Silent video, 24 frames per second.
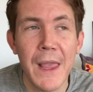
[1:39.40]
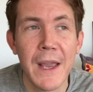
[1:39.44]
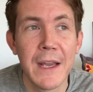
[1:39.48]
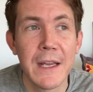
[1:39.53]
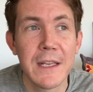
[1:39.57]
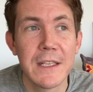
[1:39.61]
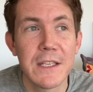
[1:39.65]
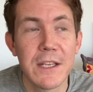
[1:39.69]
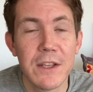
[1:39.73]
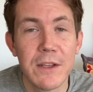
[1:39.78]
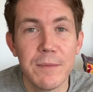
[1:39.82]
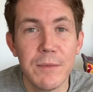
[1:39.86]

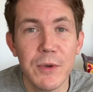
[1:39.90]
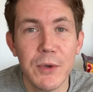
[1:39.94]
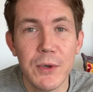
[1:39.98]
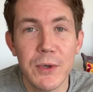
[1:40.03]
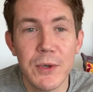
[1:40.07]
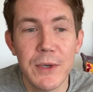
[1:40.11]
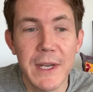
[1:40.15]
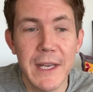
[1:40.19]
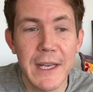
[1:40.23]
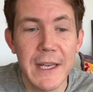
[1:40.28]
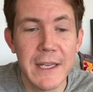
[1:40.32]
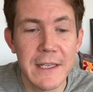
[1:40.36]
So the
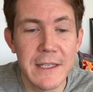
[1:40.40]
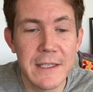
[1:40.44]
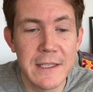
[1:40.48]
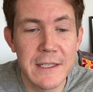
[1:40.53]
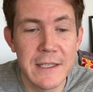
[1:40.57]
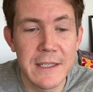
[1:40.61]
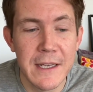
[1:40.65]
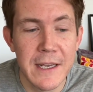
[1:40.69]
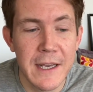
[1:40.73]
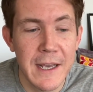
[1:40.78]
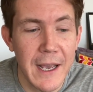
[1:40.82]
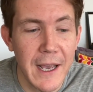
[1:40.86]
moon
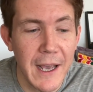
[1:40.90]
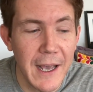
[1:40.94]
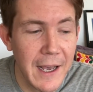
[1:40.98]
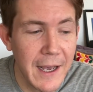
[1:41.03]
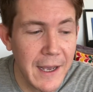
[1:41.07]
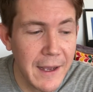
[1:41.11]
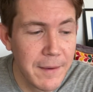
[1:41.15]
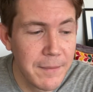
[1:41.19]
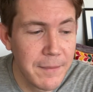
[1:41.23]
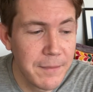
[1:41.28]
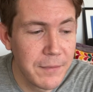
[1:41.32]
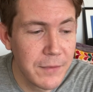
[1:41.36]
is
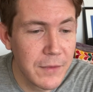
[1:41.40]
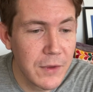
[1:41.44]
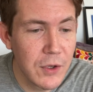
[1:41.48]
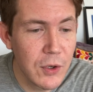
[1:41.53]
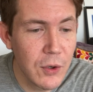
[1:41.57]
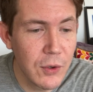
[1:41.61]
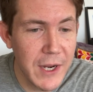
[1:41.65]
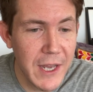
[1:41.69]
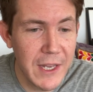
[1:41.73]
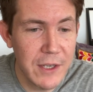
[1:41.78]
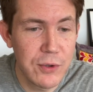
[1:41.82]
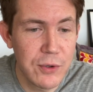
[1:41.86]
um,
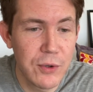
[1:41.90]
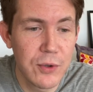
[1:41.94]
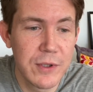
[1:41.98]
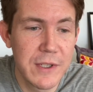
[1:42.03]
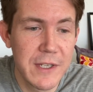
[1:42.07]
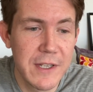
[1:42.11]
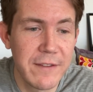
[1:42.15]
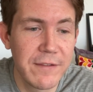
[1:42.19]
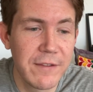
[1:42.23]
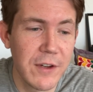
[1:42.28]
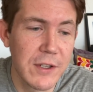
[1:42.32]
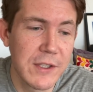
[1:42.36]
your natural
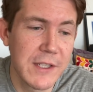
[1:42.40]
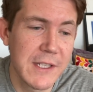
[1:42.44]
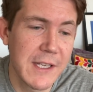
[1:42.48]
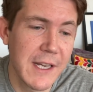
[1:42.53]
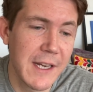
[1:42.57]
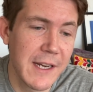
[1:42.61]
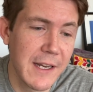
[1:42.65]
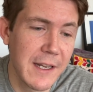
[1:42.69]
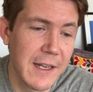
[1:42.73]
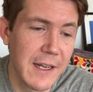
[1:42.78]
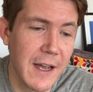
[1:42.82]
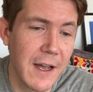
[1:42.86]
default
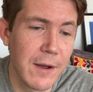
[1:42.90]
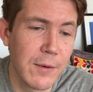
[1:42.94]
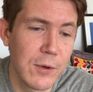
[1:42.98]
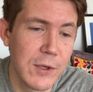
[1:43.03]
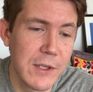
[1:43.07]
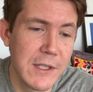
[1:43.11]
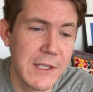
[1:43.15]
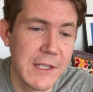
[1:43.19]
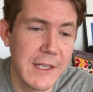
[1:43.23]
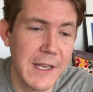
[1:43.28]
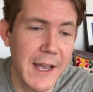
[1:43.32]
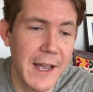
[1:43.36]
setting, I
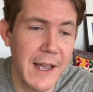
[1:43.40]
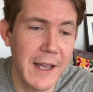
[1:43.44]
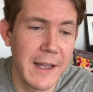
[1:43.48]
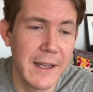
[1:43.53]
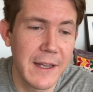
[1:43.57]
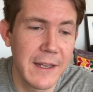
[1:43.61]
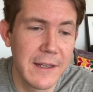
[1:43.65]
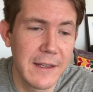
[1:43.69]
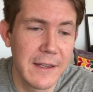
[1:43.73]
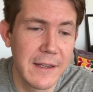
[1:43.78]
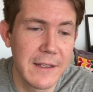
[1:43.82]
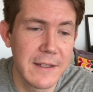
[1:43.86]
would say,
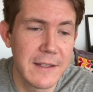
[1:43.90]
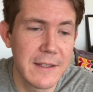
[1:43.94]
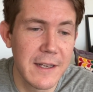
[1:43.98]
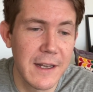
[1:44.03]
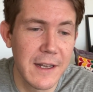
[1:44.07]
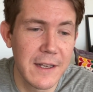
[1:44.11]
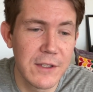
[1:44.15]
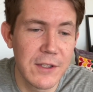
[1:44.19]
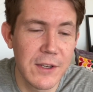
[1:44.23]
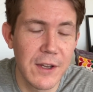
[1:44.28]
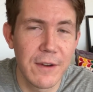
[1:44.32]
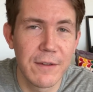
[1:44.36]
in the
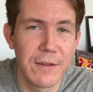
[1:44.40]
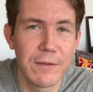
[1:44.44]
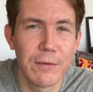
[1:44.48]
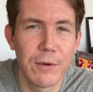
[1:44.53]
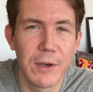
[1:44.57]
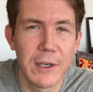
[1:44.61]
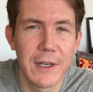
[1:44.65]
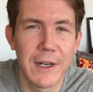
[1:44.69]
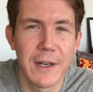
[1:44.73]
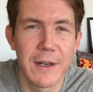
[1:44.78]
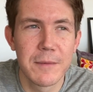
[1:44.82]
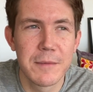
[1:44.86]
sense of
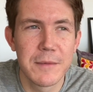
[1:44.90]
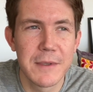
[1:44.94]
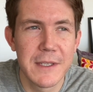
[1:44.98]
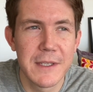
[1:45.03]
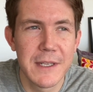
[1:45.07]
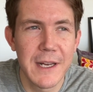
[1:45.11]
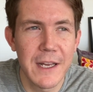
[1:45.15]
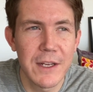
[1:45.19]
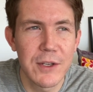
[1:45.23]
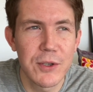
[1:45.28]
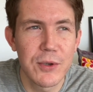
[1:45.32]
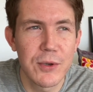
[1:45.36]
what comes
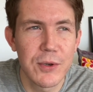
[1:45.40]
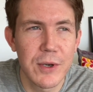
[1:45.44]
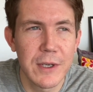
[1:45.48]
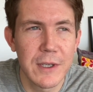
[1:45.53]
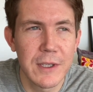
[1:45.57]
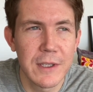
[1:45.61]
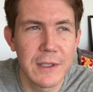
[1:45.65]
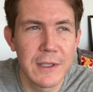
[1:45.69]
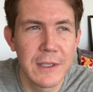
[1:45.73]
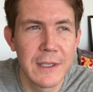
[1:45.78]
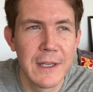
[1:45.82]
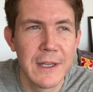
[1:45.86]

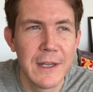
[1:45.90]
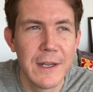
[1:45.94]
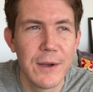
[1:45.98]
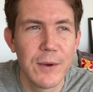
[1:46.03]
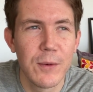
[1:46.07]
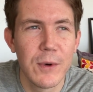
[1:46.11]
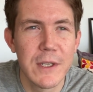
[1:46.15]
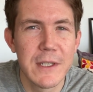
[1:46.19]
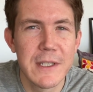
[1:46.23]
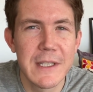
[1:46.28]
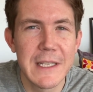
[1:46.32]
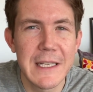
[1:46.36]
natural,
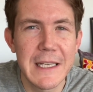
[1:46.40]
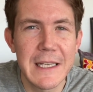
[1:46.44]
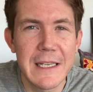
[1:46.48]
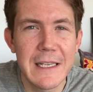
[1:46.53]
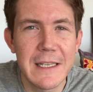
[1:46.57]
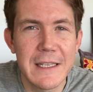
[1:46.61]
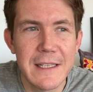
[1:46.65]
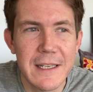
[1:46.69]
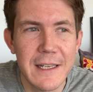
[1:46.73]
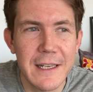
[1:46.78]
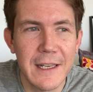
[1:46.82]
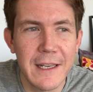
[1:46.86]
what's
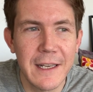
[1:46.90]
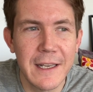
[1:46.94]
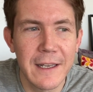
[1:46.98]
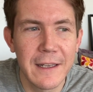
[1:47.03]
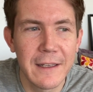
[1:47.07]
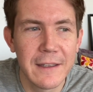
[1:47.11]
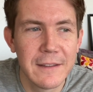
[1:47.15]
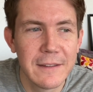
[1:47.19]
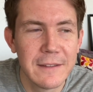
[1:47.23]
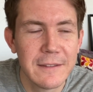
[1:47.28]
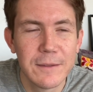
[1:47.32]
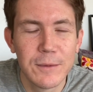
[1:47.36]

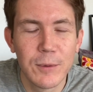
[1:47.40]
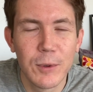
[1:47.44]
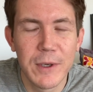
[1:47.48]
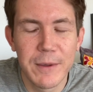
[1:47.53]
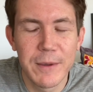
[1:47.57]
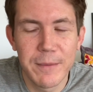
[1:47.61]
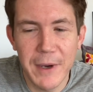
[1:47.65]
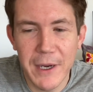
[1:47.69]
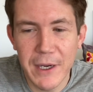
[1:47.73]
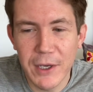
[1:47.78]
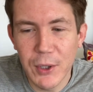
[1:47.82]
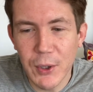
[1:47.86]
easy, what
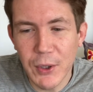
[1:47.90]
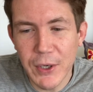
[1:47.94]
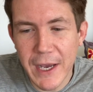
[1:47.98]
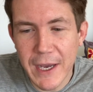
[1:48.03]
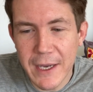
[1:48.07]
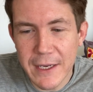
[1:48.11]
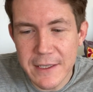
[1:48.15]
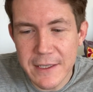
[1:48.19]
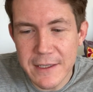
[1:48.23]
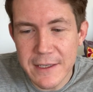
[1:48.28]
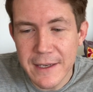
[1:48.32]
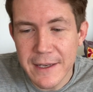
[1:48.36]
am I good
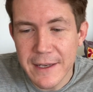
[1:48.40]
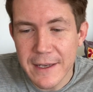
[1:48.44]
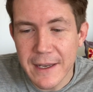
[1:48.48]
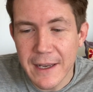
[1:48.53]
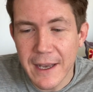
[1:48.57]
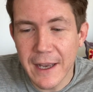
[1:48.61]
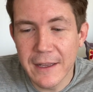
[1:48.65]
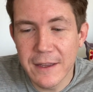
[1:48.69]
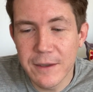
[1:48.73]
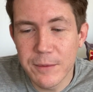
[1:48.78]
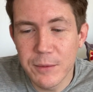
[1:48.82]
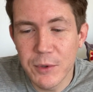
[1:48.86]
at?
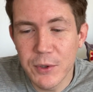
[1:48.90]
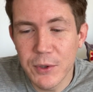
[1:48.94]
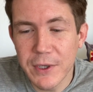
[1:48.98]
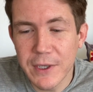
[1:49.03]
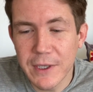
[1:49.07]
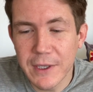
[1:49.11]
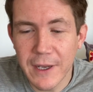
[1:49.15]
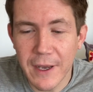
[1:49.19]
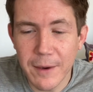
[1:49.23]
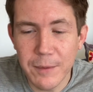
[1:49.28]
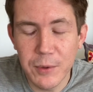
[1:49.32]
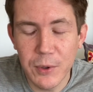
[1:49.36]
And the moon in
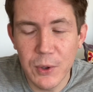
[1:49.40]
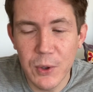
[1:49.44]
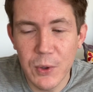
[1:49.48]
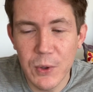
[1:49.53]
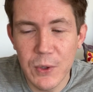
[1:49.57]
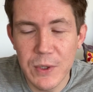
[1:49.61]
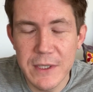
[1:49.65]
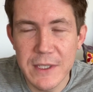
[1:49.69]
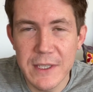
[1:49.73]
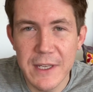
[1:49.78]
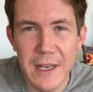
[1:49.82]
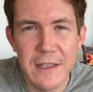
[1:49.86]

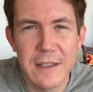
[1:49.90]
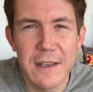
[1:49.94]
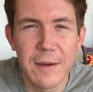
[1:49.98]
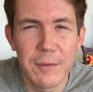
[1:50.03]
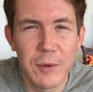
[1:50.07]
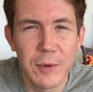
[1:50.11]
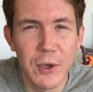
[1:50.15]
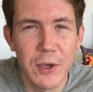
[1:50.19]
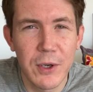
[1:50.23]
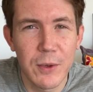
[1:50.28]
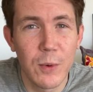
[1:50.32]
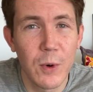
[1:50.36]
Capricorn says, I'm
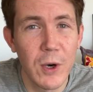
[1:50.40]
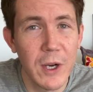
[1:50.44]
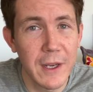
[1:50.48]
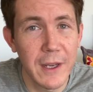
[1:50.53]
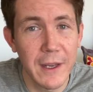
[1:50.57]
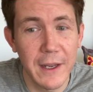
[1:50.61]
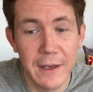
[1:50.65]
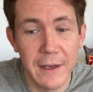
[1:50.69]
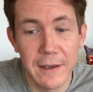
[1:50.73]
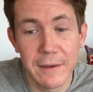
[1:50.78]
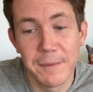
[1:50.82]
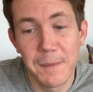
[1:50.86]
good at
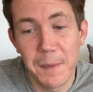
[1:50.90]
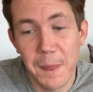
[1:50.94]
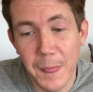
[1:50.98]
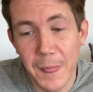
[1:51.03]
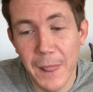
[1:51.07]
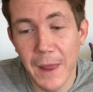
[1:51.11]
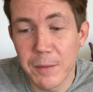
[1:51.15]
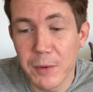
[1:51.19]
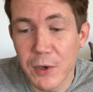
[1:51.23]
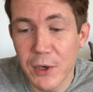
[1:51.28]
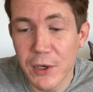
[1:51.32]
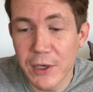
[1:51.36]
working.
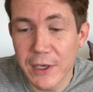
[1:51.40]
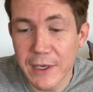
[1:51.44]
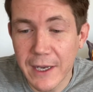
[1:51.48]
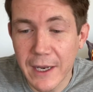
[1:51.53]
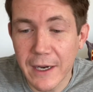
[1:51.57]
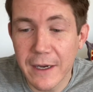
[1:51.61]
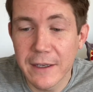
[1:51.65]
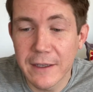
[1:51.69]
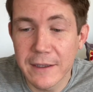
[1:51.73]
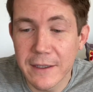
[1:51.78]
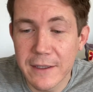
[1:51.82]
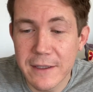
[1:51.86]
I'm good at
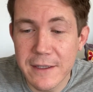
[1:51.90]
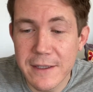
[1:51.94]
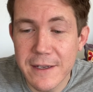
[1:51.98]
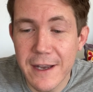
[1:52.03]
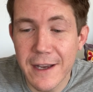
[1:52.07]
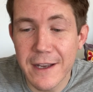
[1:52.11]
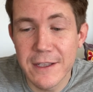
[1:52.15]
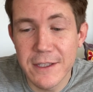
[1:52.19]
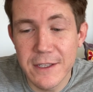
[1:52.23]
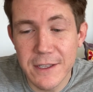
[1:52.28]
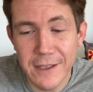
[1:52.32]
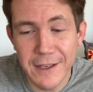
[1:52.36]
getting things
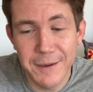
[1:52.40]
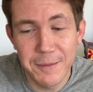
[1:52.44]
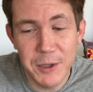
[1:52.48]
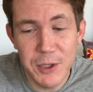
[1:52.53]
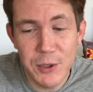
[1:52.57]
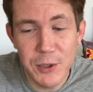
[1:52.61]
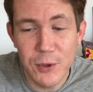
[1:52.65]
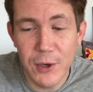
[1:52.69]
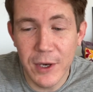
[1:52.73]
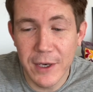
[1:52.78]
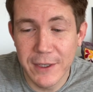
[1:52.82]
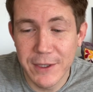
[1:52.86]
done, so let me
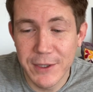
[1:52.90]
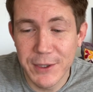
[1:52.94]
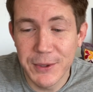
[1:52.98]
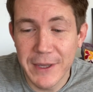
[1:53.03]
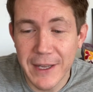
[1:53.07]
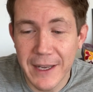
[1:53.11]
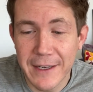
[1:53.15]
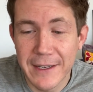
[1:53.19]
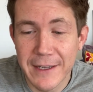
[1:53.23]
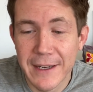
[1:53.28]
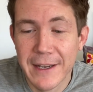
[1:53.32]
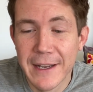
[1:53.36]
try and do
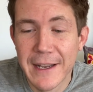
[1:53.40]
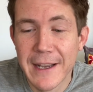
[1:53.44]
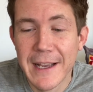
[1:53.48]
that.